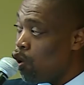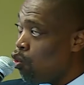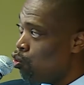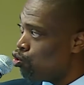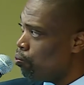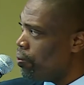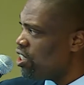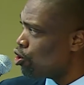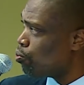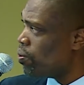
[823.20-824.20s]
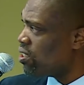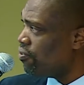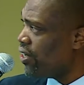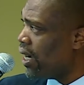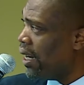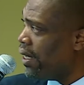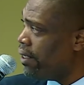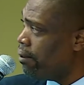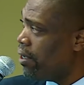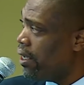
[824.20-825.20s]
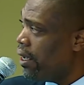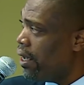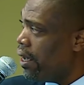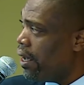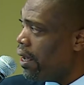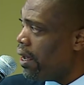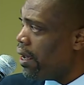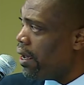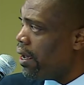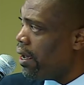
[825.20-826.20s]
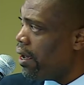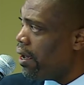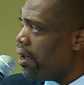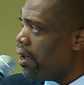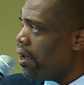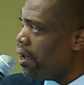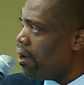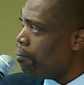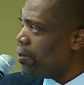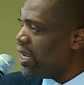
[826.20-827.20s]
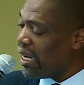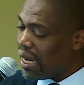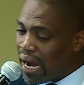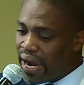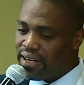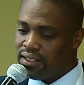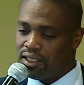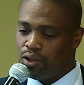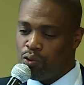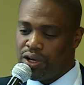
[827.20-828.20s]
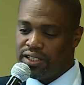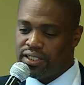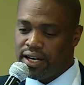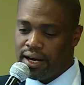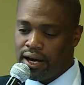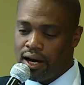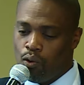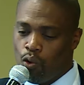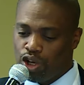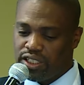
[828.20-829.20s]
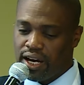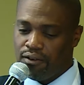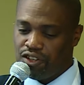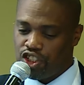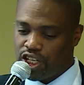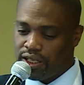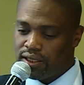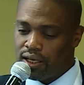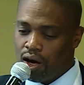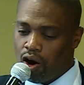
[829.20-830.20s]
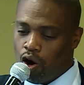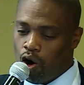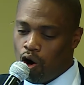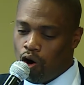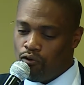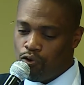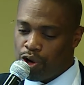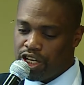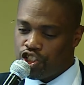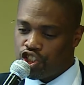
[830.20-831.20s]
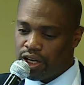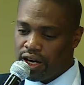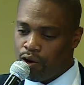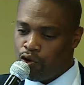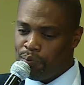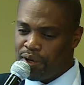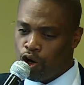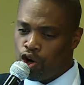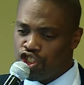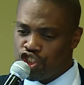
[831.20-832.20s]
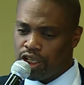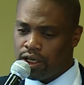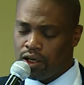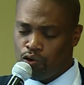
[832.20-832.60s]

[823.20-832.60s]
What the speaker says: which would be specifically be aligned with water efficiency, of which we'll be launching